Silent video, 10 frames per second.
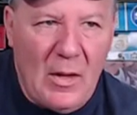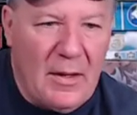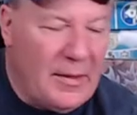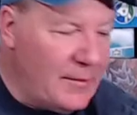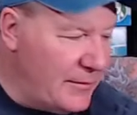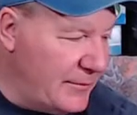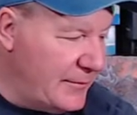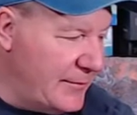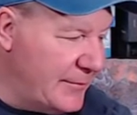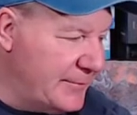I don't
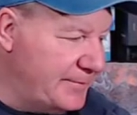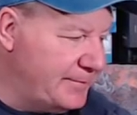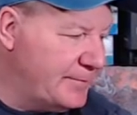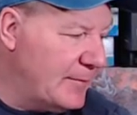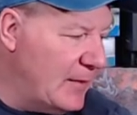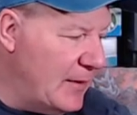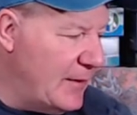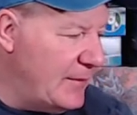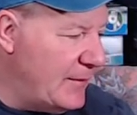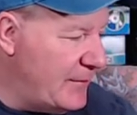know
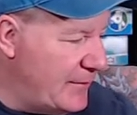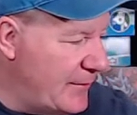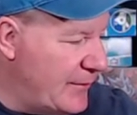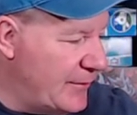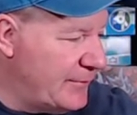don't know.